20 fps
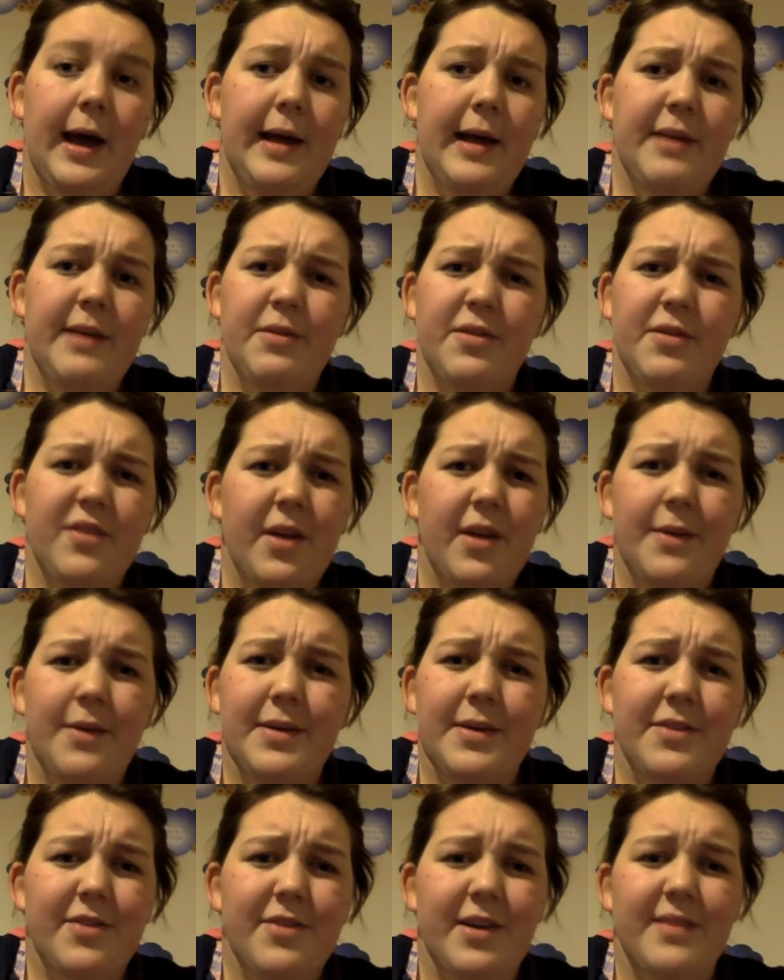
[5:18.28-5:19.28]
It was so
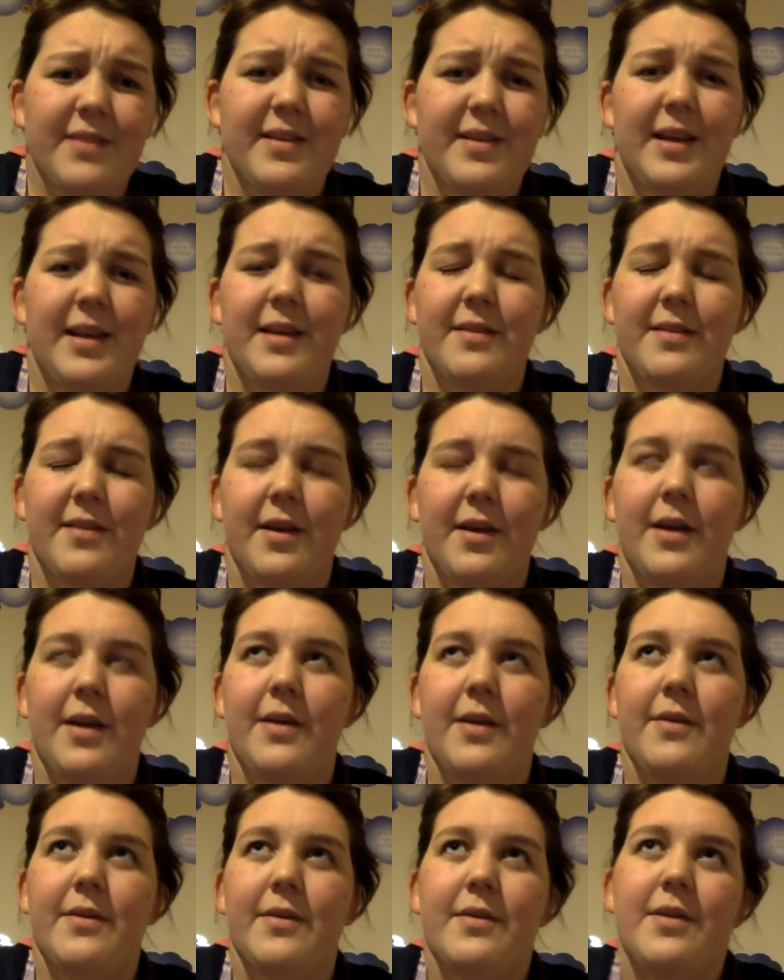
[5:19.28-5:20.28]
interesting and so
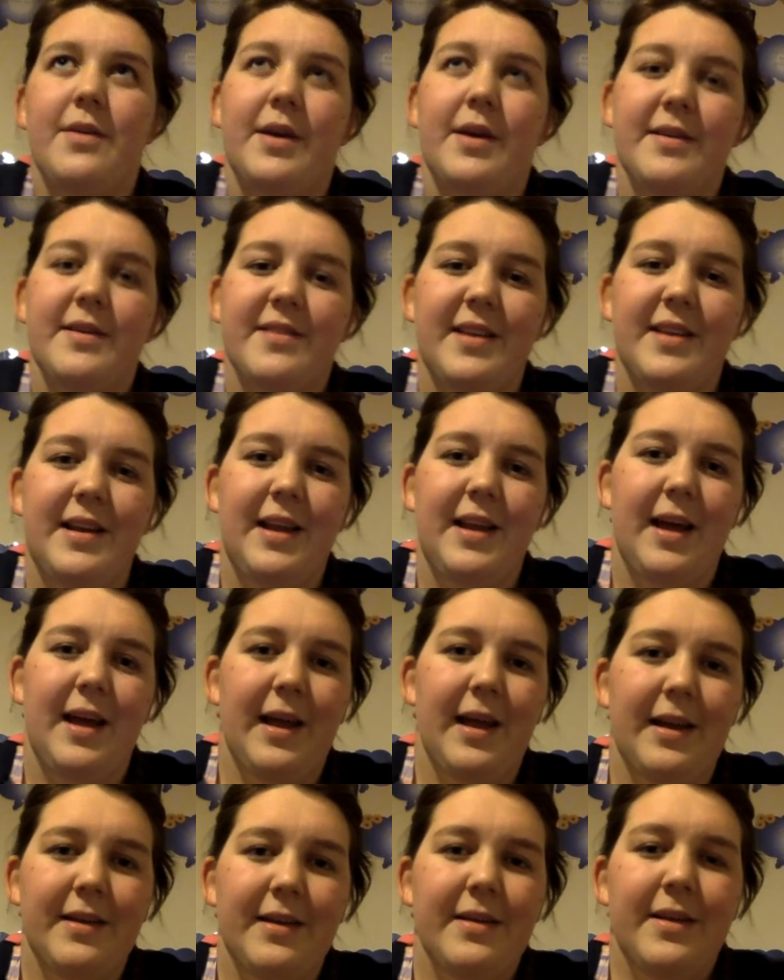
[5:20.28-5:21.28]
nice to
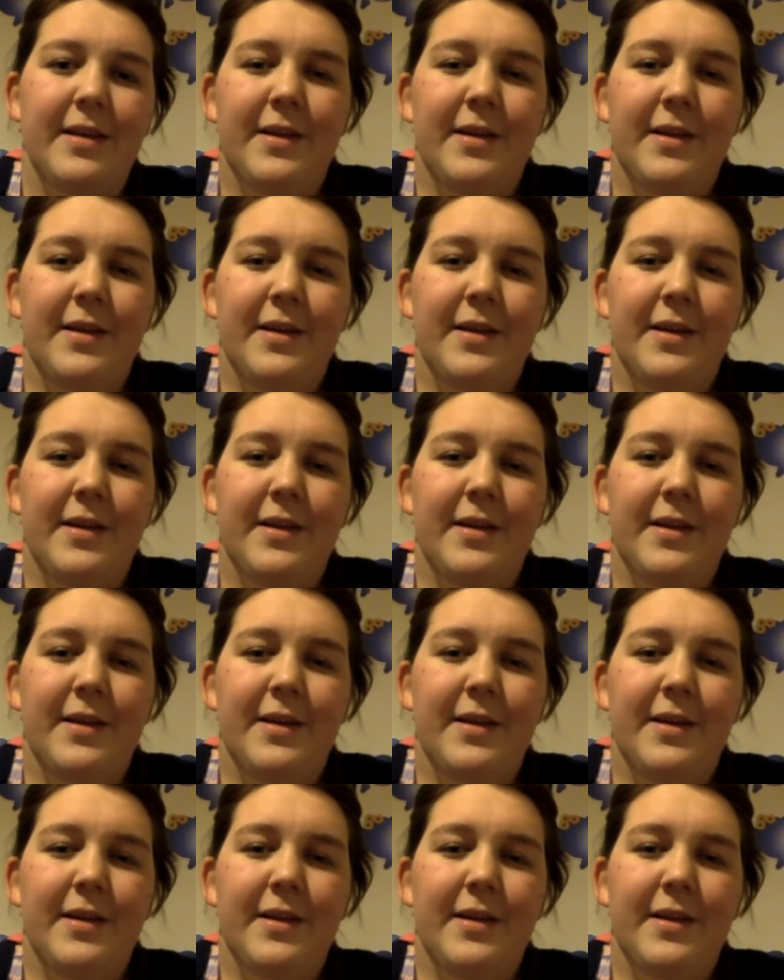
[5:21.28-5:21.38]
learn,